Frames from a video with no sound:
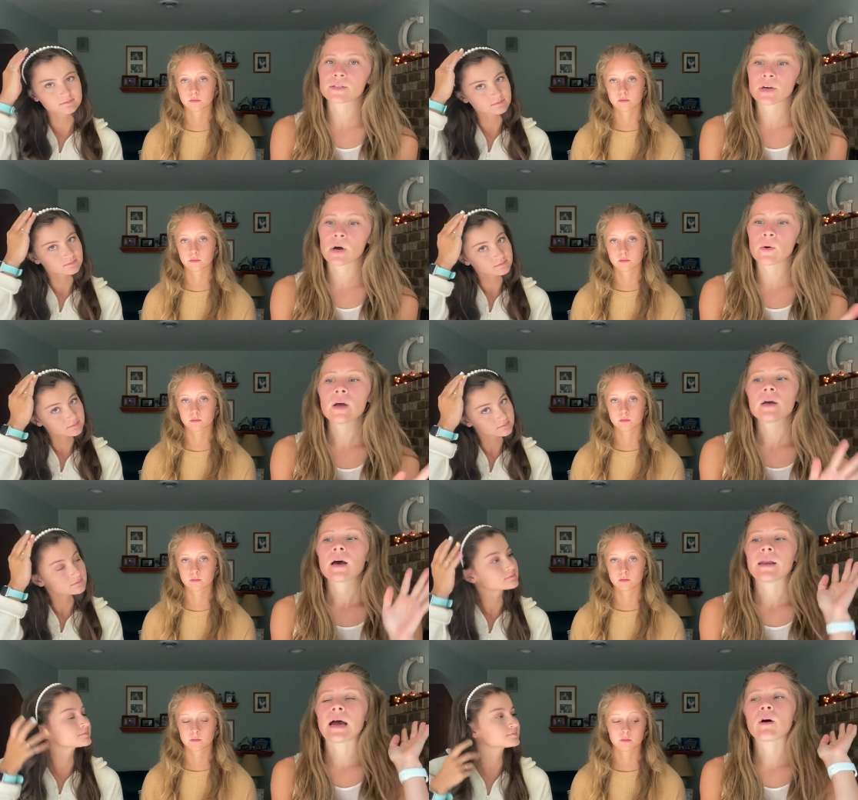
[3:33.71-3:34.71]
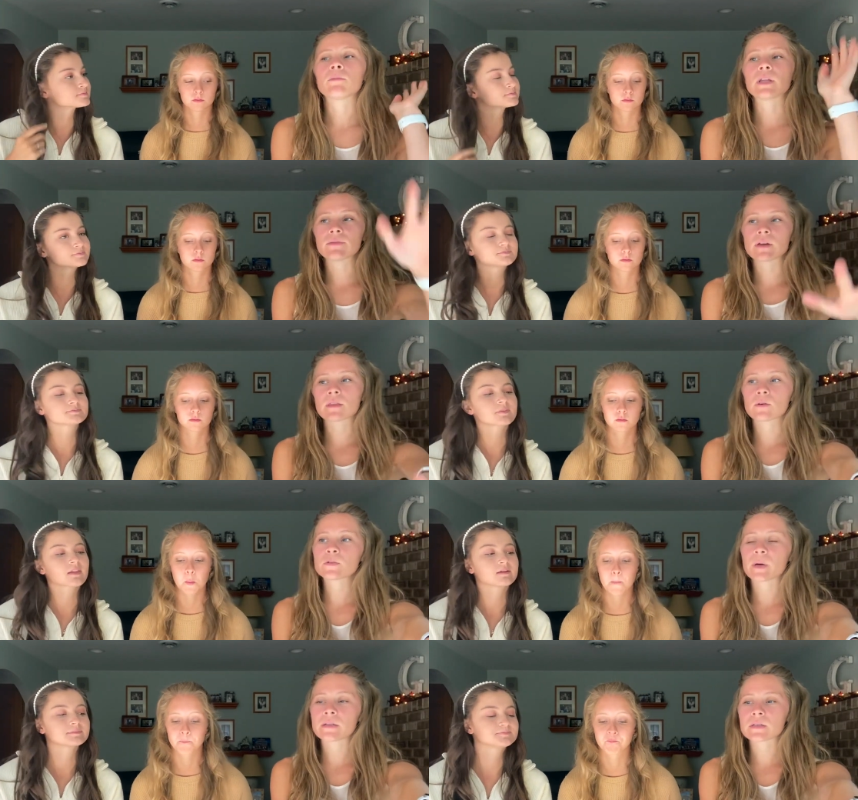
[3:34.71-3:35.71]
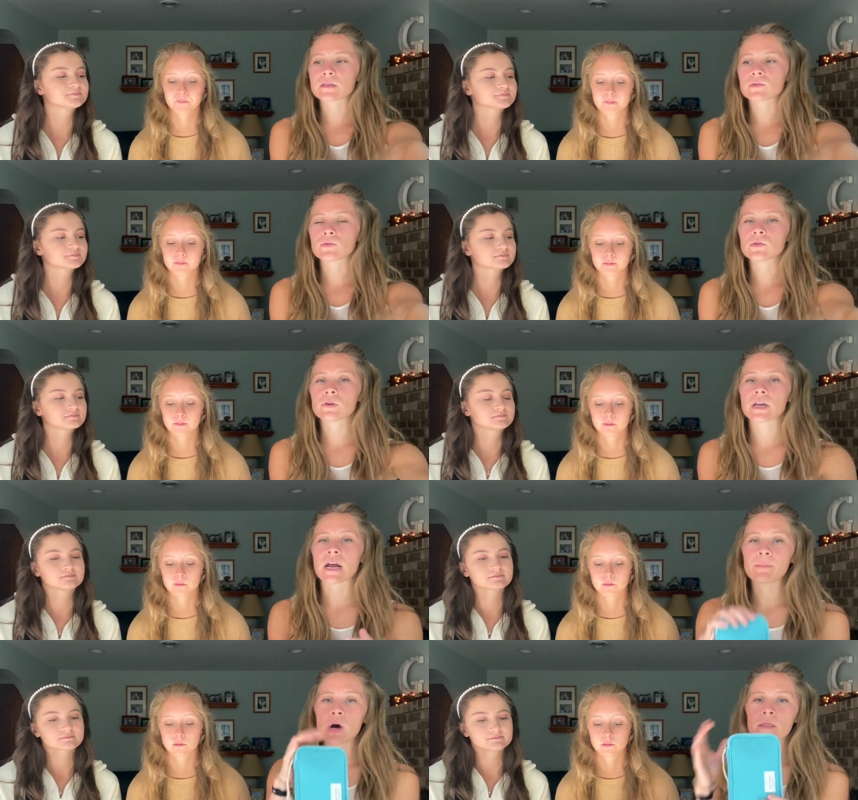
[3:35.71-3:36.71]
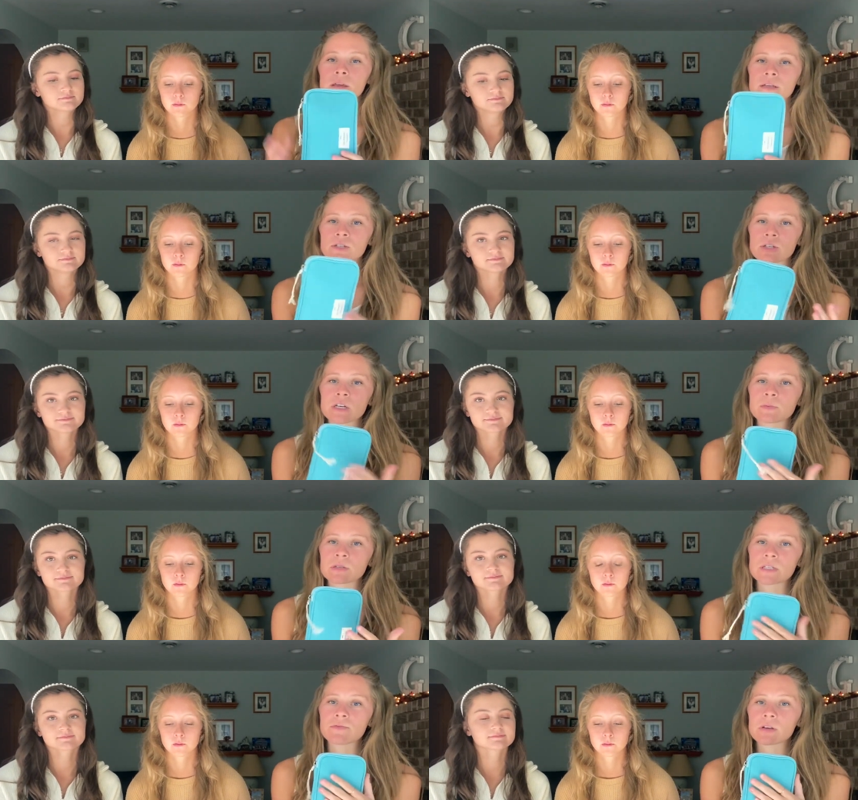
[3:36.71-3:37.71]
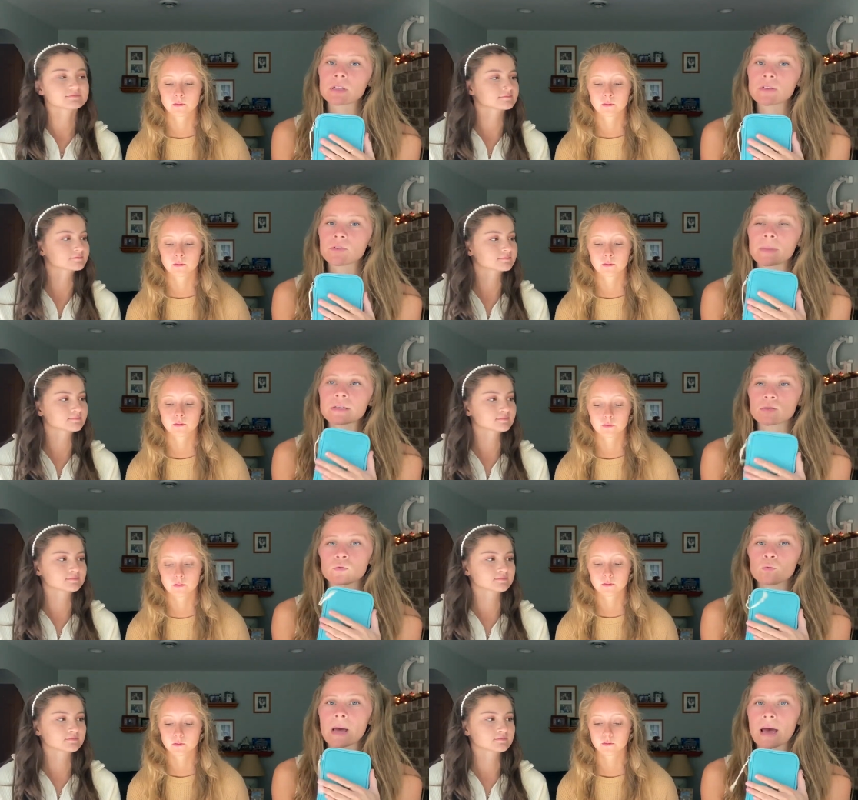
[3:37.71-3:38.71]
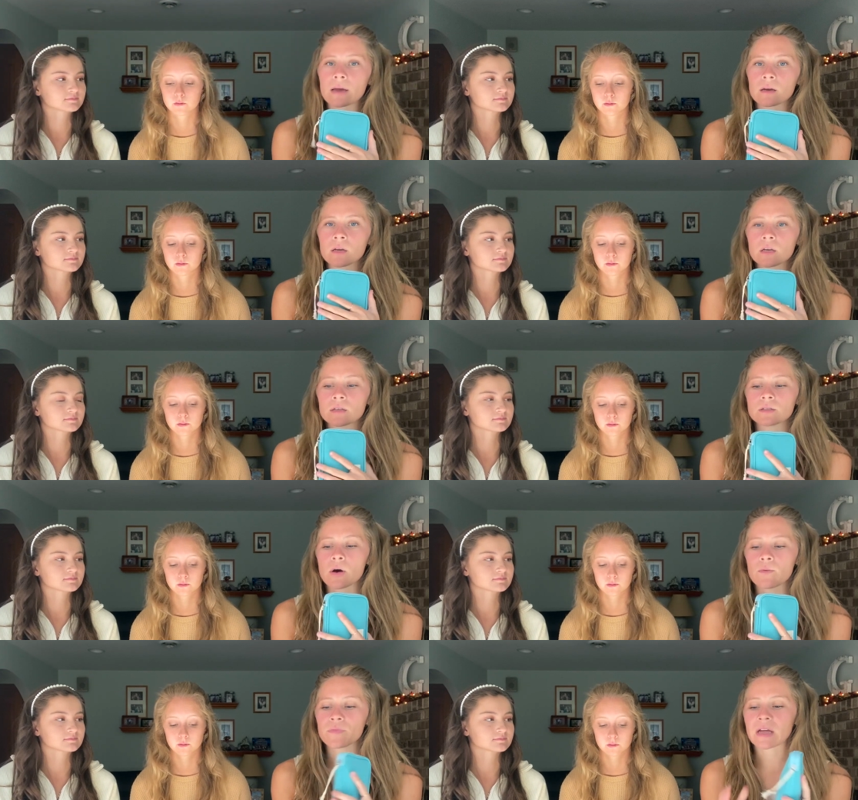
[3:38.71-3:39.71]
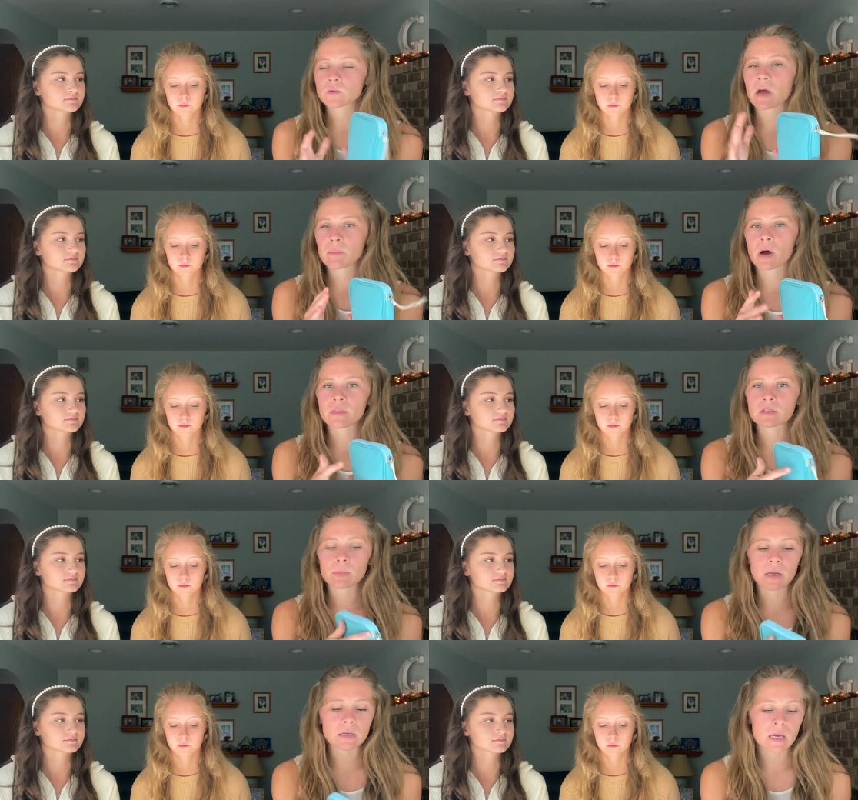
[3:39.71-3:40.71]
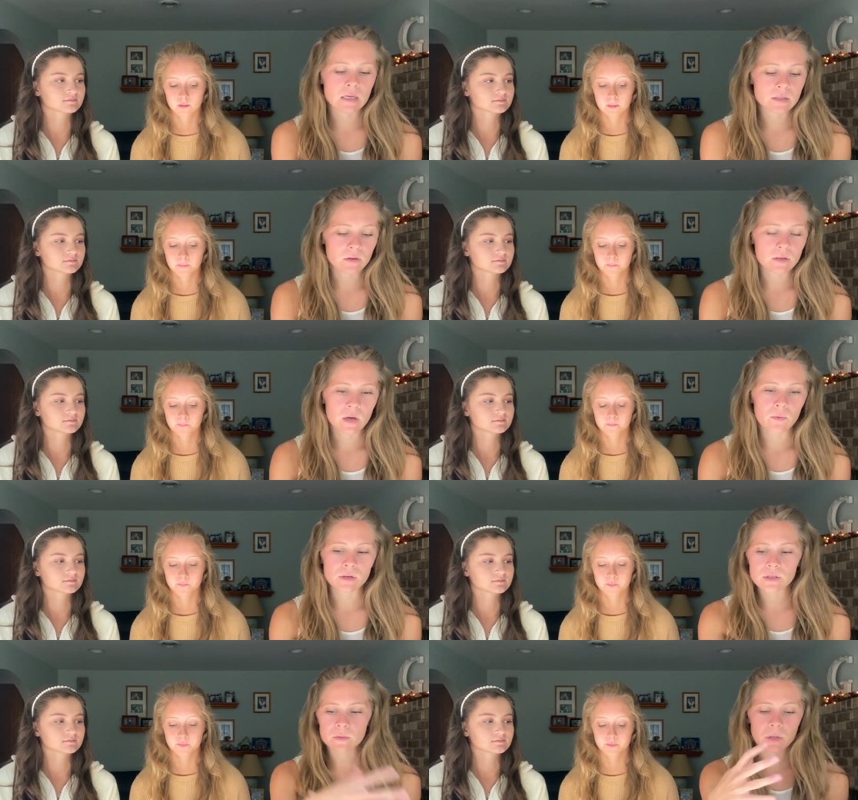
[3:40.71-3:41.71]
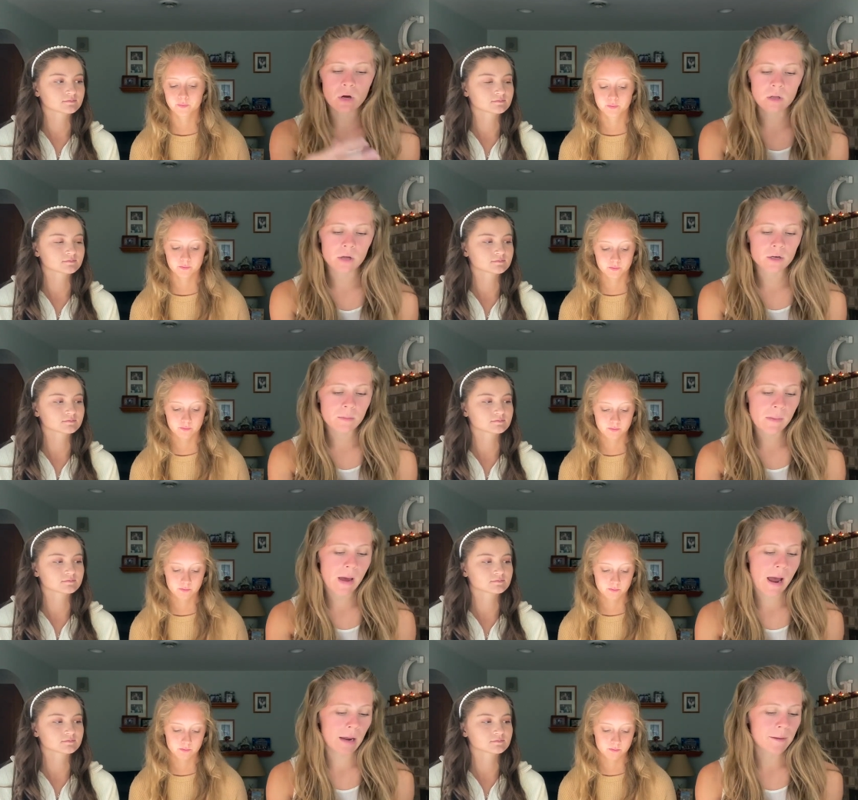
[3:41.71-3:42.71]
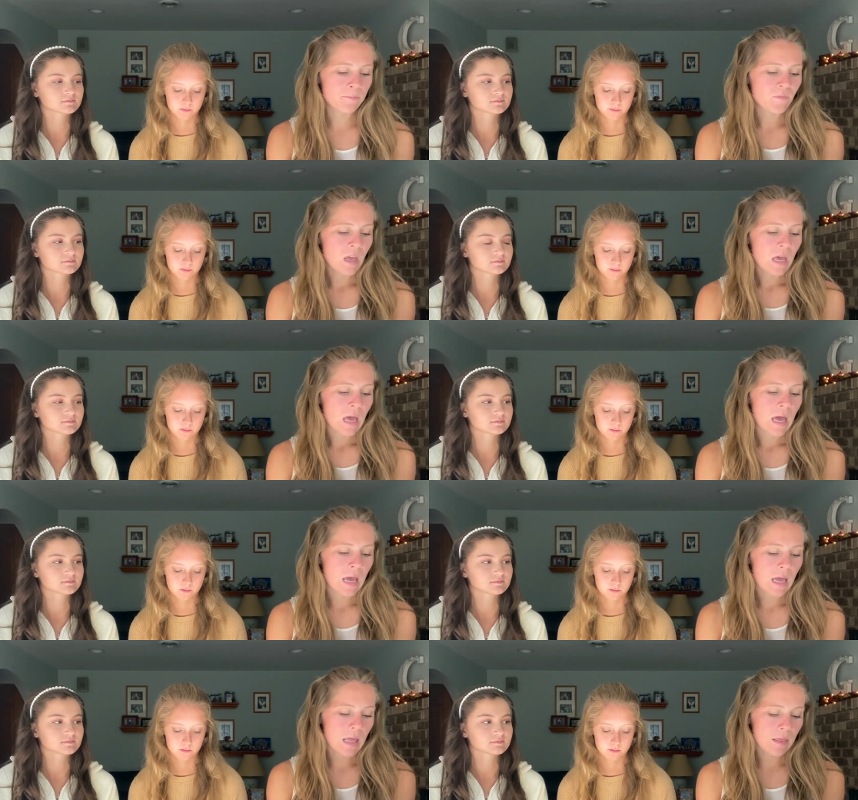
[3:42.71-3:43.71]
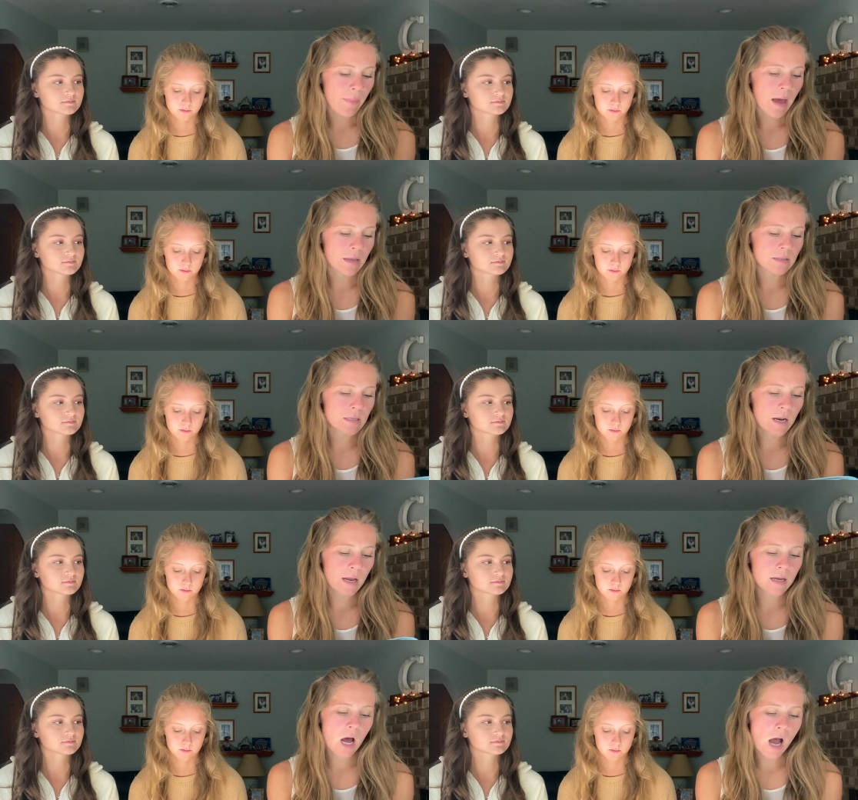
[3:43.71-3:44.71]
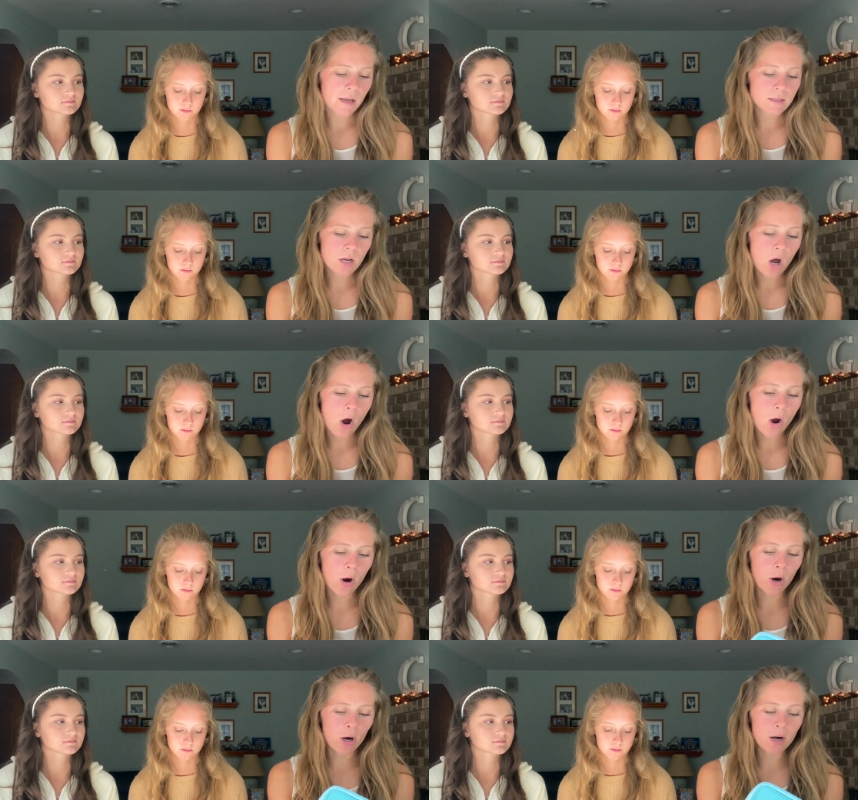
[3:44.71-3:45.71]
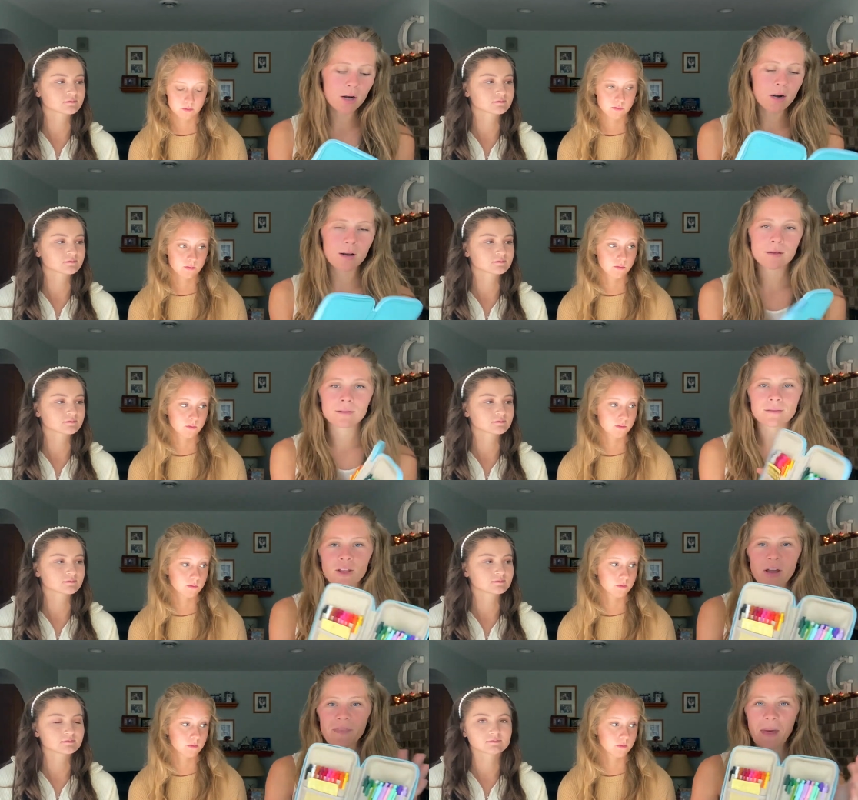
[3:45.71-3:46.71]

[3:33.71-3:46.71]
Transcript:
Speaker 1: So now I'm leaving those pens at school and I bought this just specifically for my school bag. So that's why I bought this pen case so that they wouldn't just be all cluttered in my bag. And the pens that I got are, look at